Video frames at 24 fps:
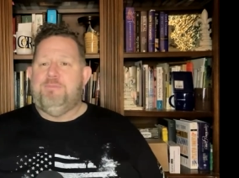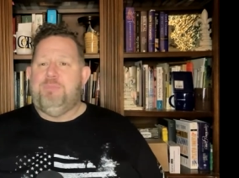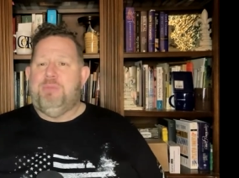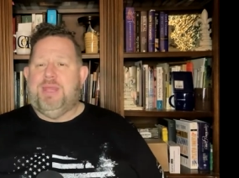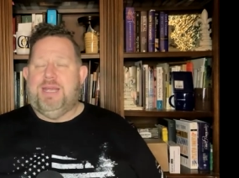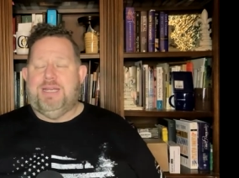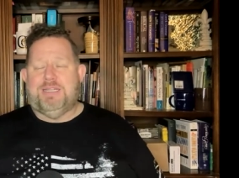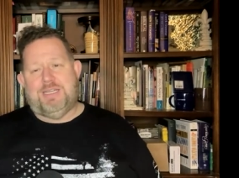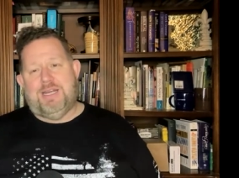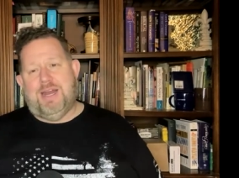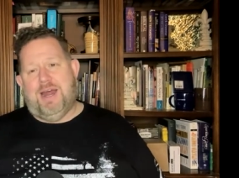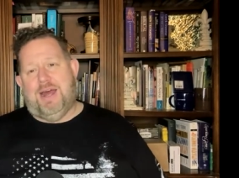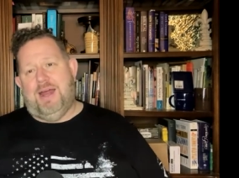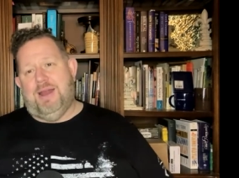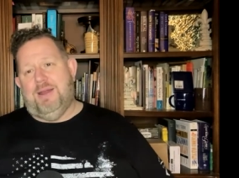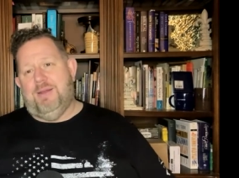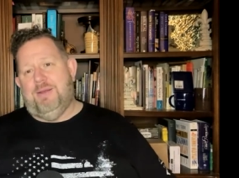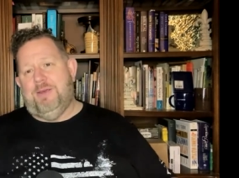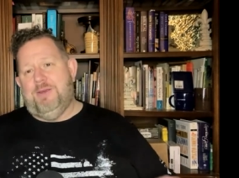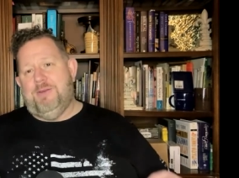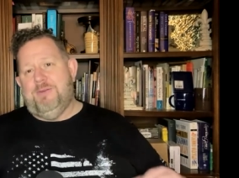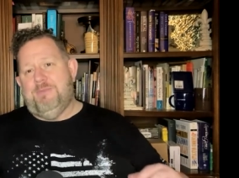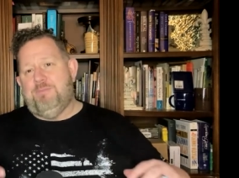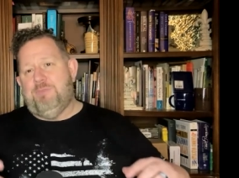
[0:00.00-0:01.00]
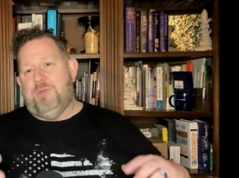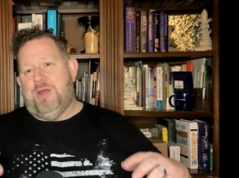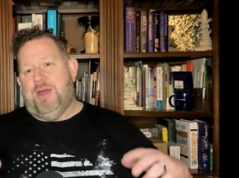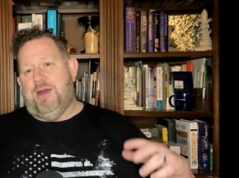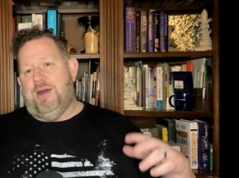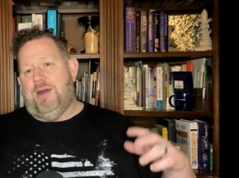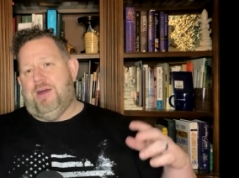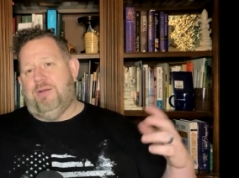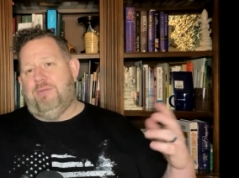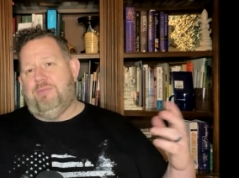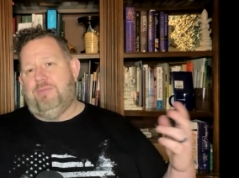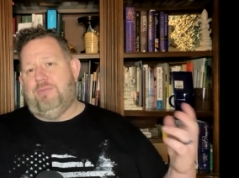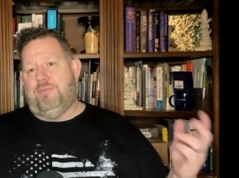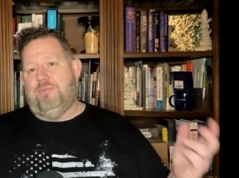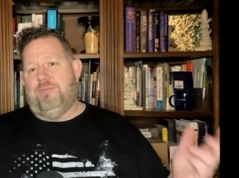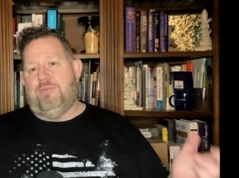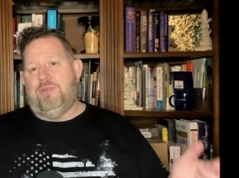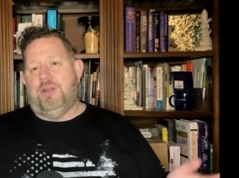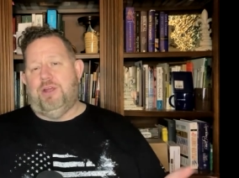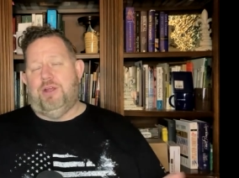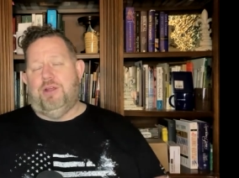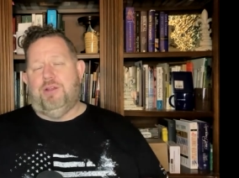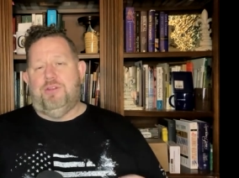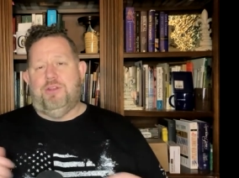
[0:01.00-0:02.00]
It's not uh,
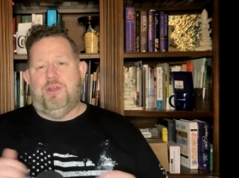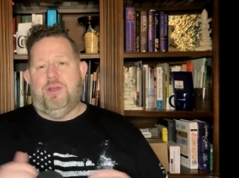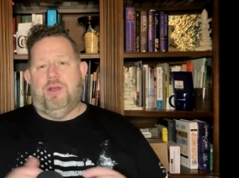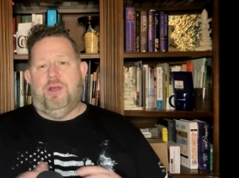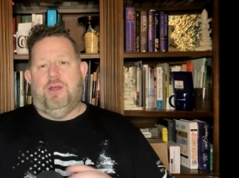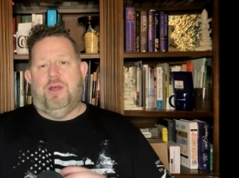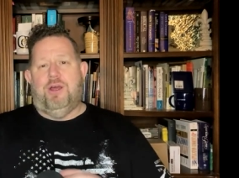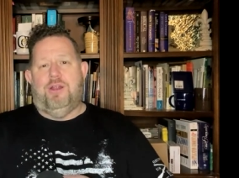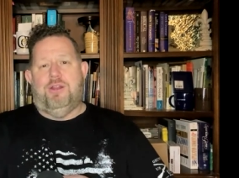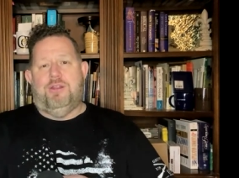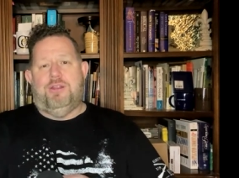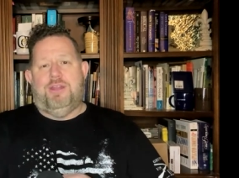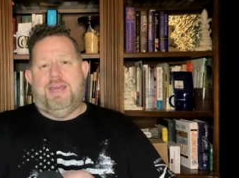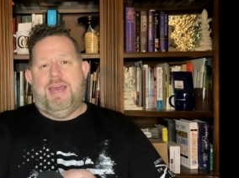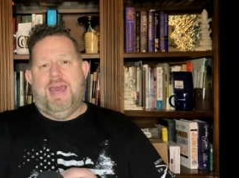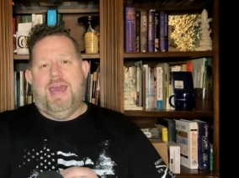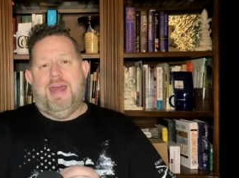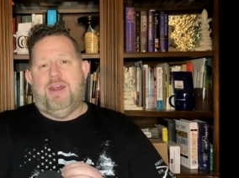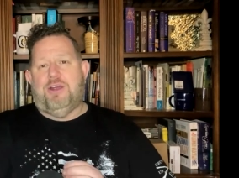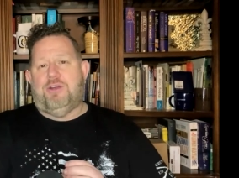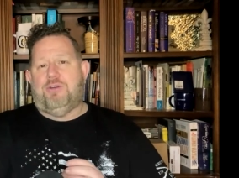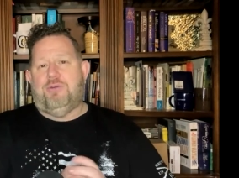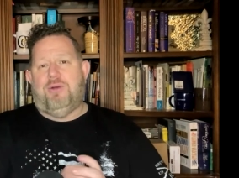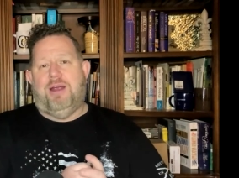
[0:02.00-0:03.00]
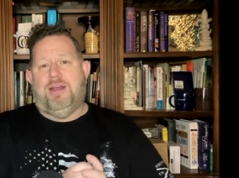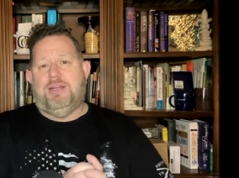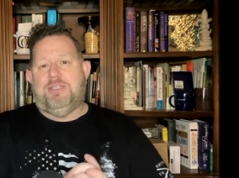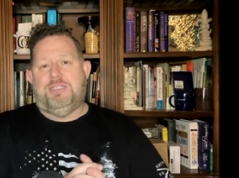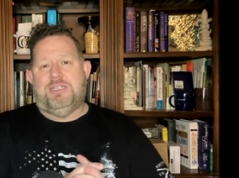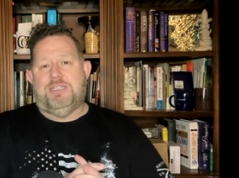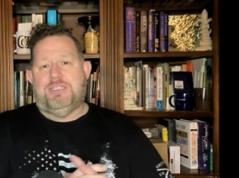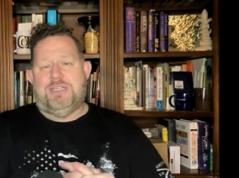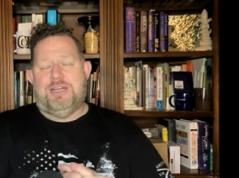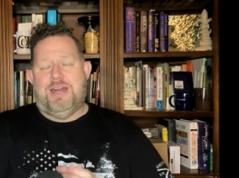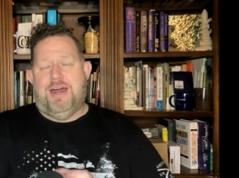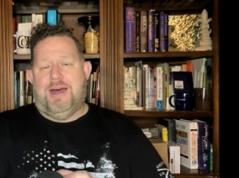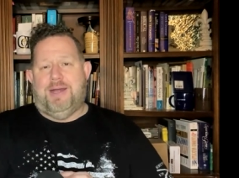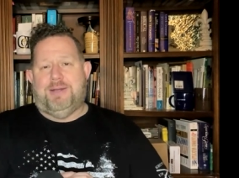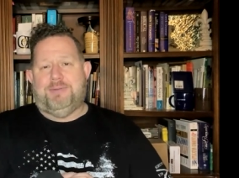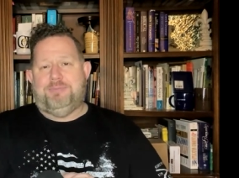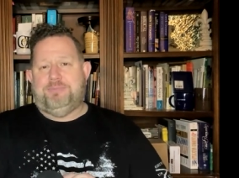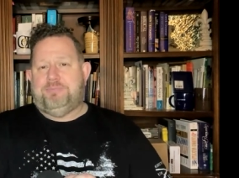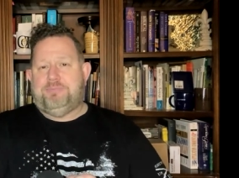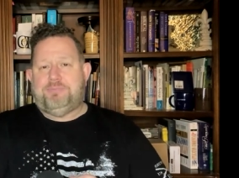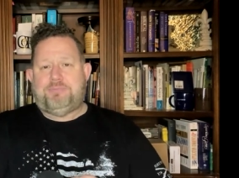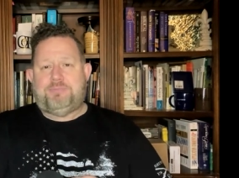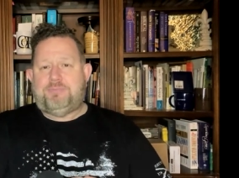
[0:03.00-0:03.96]
the the uh, the Antichrist is not